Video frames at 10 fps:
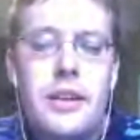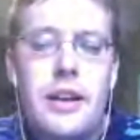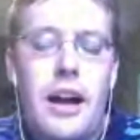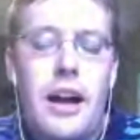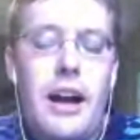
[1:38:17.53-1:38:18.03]

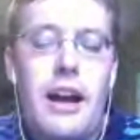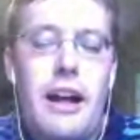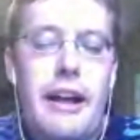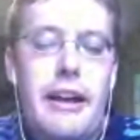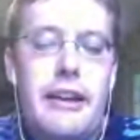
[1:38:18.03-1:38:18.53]

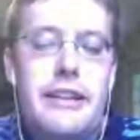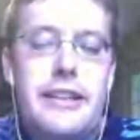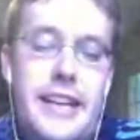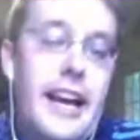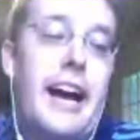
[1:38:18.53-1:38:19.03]

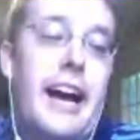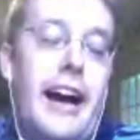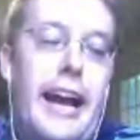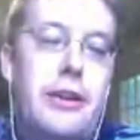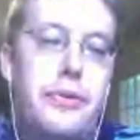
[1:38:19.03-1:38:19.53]
I
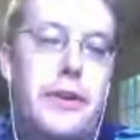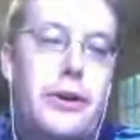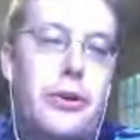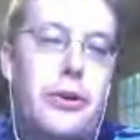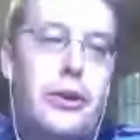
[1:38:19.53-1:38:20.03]
can
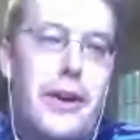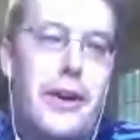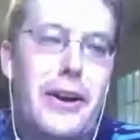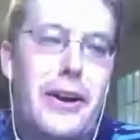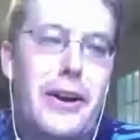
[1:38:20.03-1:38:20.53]
field a
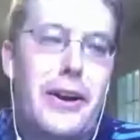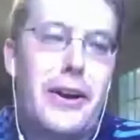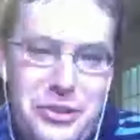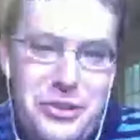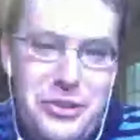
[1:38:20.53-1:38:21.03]
fairly
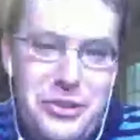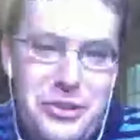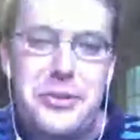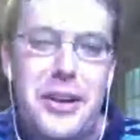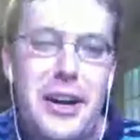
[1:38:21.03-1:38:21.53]
large
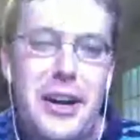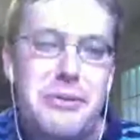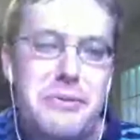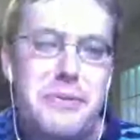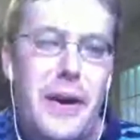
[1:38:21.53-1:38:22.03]
force of
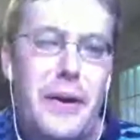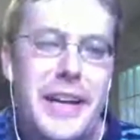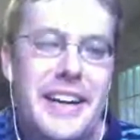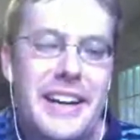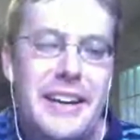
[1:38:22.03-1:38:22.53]

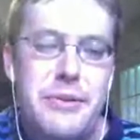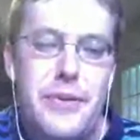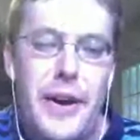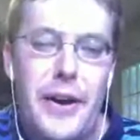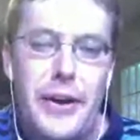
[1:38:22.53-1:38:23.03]

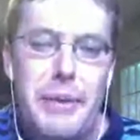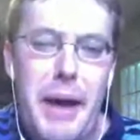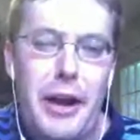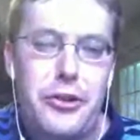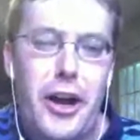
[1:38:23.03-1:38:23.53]
very
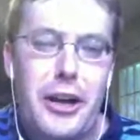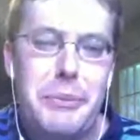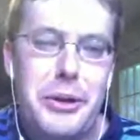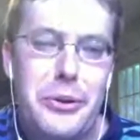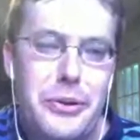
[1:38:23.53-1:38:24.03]
battle shock
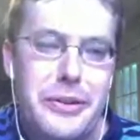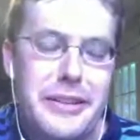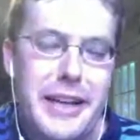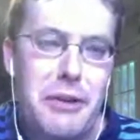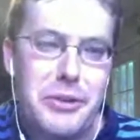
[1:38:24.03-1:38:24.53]
immune
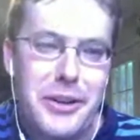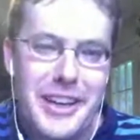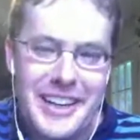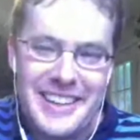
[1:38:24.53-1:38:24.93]
cavalry.